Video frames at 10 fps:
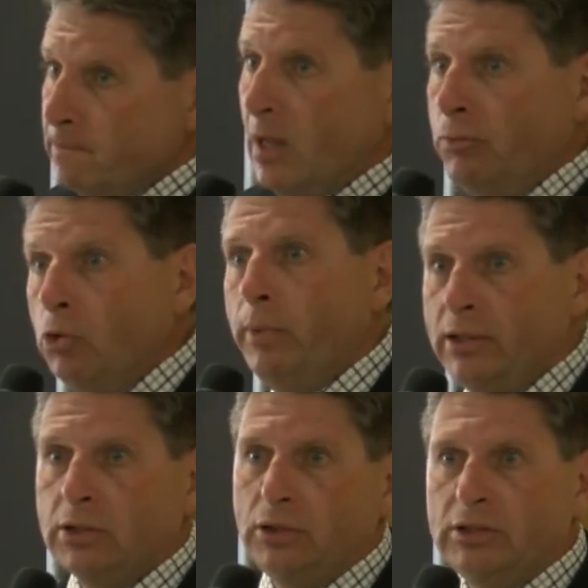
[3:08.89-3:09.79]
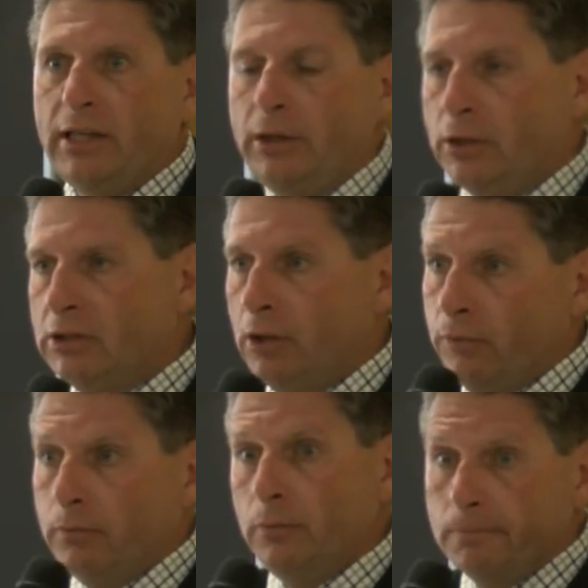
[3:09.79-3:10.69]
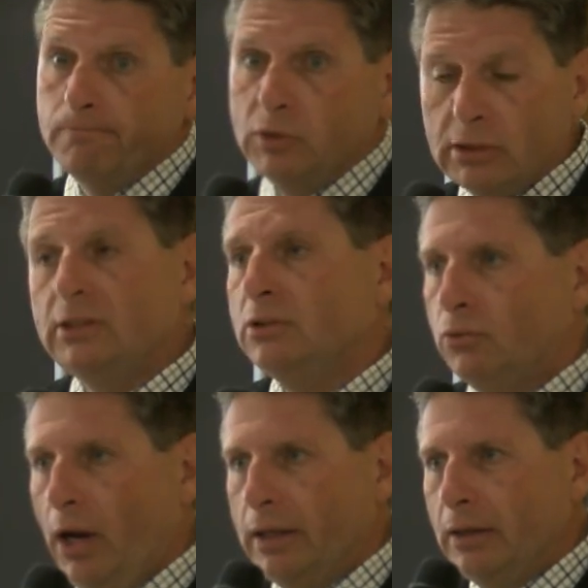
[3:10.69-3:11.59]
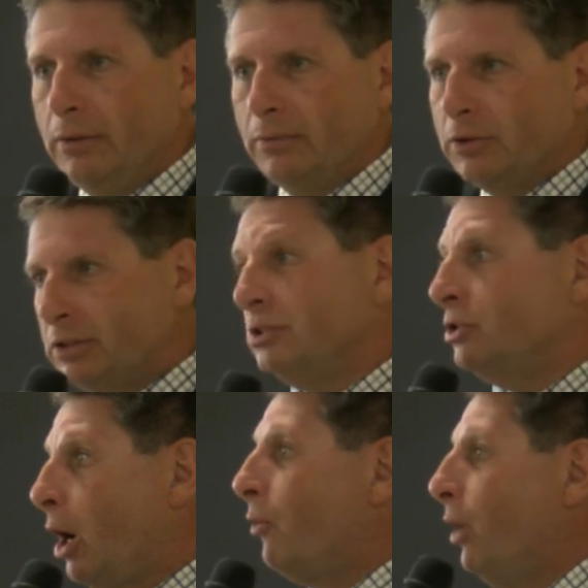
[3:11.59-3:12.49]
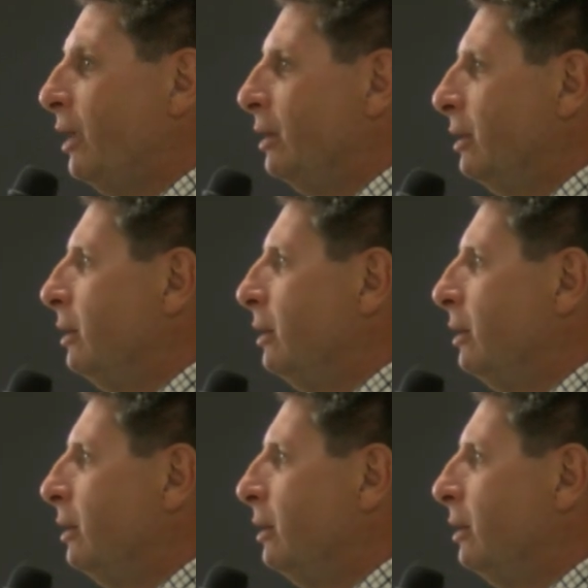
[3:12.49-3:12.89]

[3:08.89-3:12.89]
and you basically saying to yourself, this isn't right. This is not right.